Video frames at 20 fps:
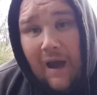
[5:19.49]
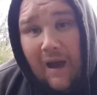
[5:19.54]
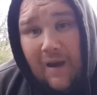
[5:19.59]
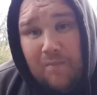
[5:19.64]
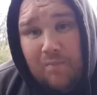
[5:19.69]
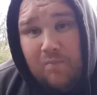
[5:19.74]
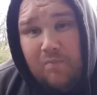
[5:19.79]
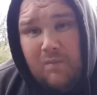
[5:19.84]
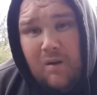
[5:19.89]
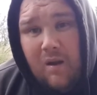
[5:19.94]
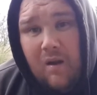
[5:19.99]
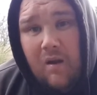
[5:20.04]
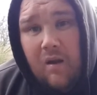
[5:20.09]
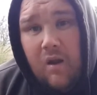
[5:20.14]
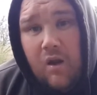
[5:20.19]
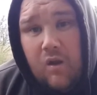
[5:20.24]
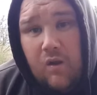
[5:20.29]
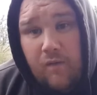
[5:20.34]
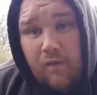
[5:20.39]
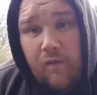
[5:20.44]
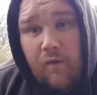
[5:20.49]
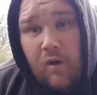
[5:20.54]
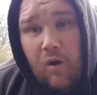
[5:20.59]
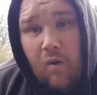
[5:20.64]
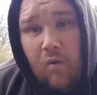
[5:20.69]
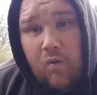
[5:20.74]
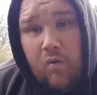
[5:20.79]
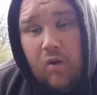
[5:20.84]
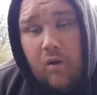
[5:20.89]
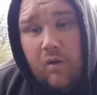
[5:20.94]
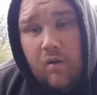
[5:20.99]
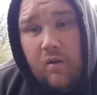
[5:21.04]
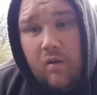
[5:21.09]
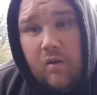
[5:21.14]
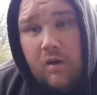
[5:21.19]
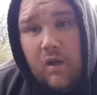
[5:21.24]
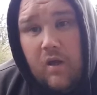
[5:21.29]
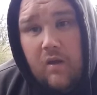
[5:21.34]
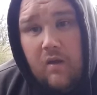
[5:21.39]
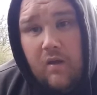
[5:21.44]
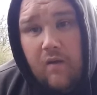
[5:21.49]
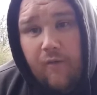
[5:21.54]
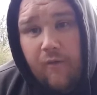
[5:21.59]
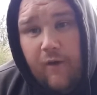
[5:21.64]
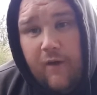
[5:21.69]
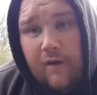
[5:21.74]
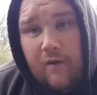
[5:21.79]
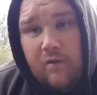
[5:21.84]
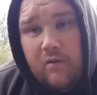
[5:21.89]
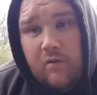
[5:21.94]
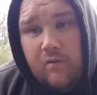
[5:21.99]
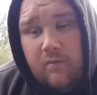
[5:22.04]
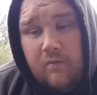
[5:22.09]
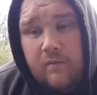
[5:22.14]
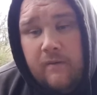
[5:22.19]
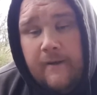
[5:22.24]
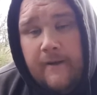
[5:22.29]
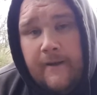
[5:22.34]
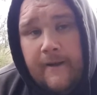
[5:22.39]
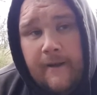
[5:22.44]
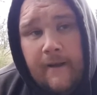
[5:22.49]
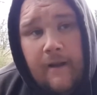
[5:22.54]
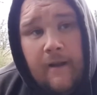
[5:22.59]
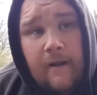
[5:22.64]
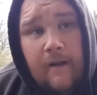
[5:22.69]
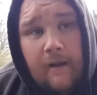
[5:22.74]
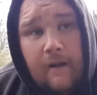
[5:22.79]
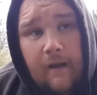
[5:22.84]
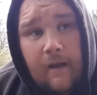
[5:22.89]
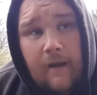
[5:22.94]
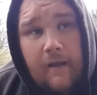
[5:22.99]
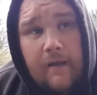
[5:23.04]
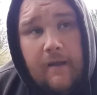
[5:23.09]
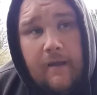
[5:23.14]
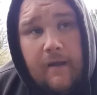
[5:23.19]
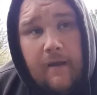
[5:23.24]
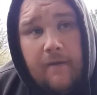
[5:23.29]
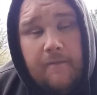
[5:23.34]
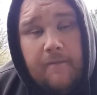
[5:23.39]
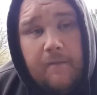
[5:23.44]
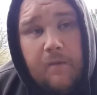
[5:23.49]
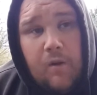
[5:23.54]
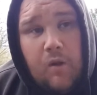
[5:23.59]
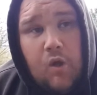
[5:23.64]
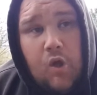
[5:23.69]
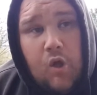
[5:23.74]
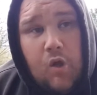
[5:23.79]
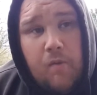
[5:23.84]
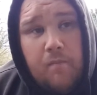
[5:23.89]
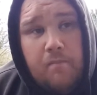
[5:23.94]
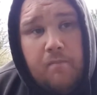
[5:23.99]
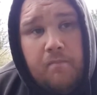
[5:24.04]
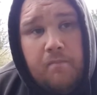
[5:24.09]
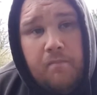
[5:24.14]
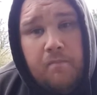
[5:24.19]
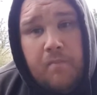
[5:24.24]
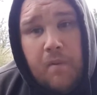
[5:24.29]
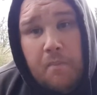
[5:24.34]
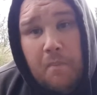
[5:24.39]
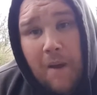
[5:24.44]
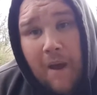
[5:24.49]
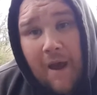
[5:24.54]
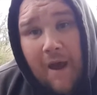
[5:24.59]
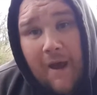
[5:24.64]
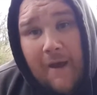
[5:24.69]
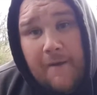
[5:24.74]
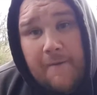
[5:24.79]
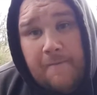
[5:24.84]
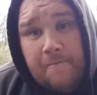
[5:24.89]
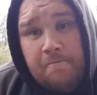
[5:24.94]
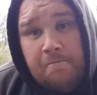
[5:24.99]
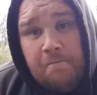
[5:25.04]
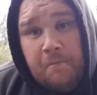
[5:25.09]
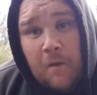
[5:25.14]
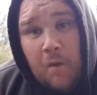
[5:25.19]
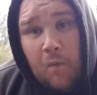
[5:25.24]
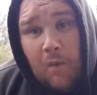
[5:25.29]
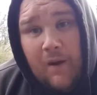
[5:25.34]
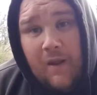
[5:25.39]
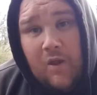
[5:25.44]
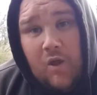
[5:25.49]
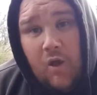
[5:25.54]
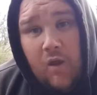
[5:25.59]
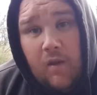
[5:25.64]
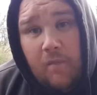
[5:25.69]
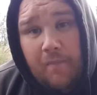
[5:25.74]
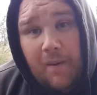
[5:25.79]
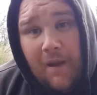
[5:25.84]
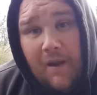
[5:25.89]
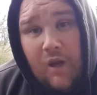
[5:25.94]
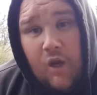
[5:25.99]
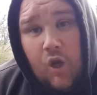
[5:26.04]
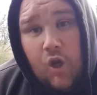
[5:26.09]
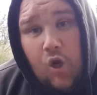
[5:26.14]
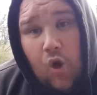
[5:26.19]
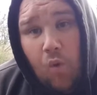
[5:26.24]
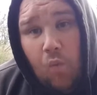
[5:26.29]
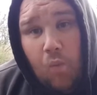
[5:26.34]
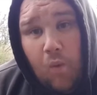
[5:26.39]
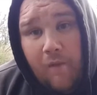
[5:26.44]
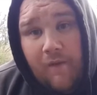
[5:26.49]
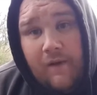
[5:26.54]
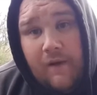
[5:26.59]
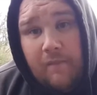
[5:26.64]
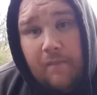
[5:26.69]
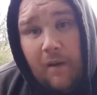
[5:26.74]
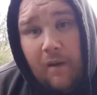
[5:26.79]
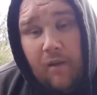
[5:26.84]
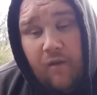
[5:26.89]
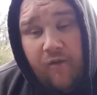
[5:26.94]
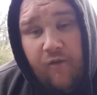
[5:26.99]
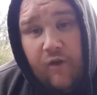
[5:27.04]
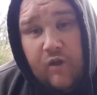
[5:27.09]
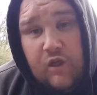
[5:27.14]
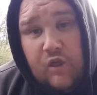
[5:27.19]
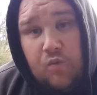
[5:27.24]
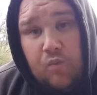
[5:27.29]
And, you know, you feel like you can prepare when it's on the bank and you're not worried about the fish.